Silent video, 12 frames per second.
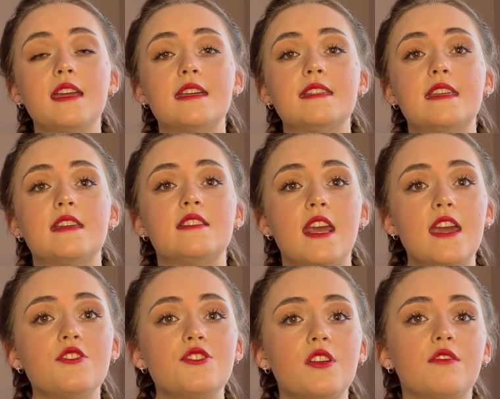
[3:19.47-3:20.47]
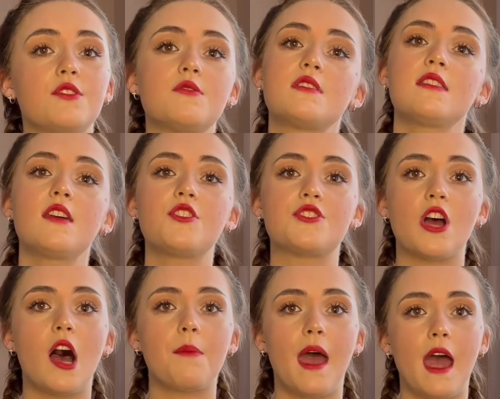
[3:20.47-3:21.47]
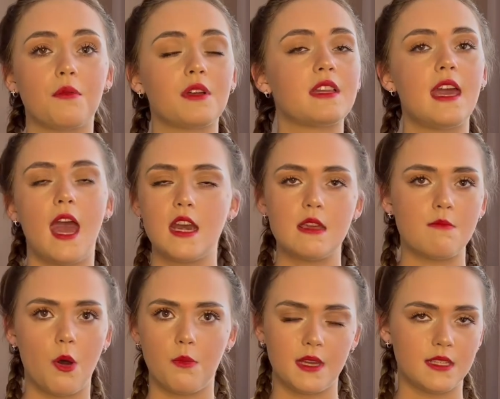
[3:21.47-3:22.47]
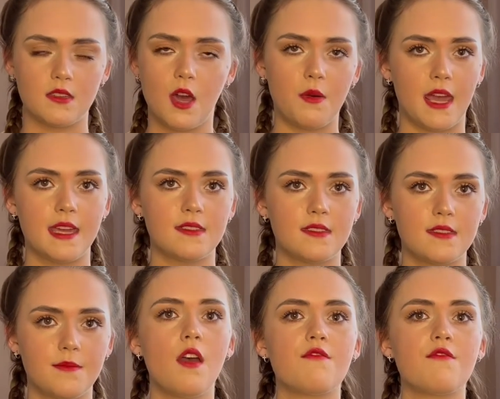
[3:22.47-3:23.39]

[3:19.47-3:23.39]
is in danger of losing their job at really any moment's notice.